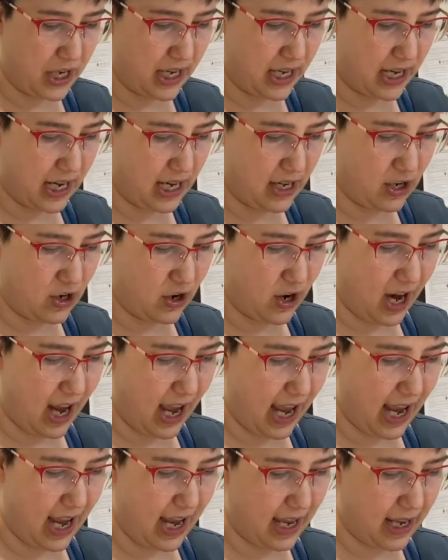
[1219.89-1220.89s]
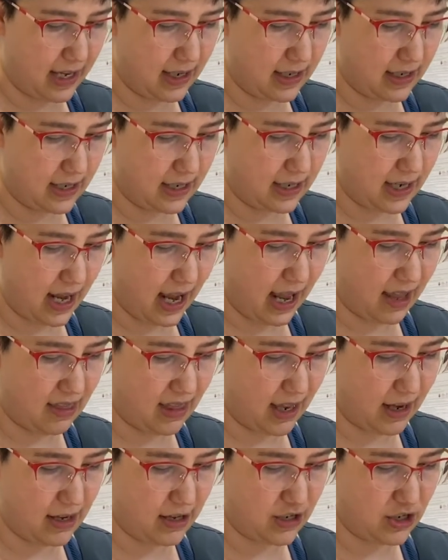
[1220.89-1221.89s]
it in your hand and
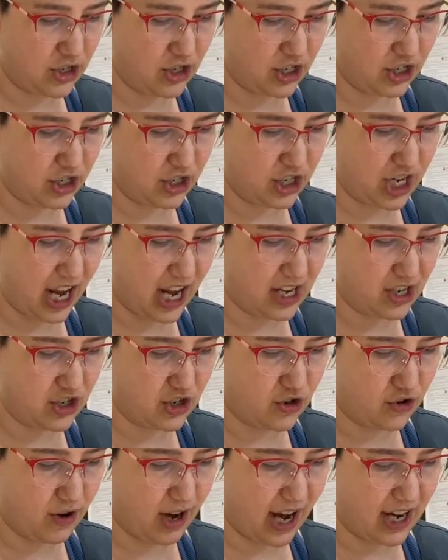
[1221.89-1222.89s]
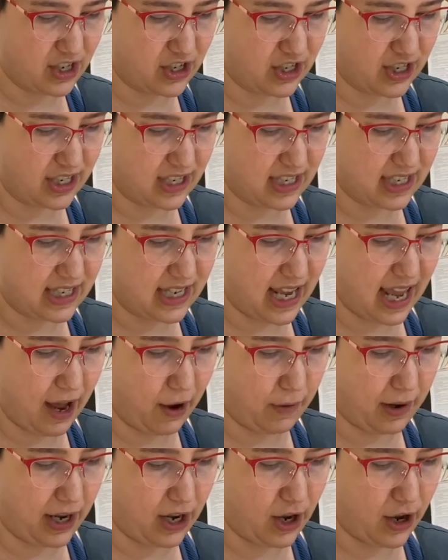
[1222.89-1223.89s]
then just change direction to see
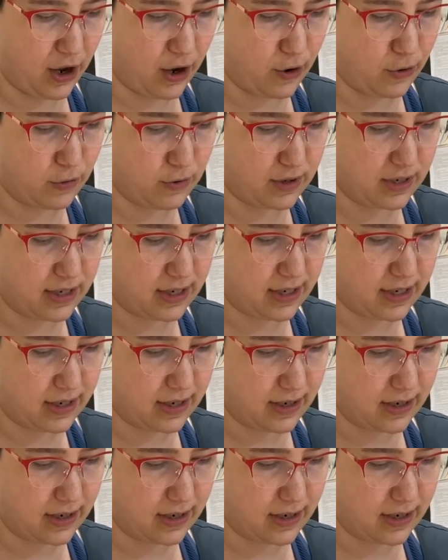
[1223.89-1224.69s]
how it goes.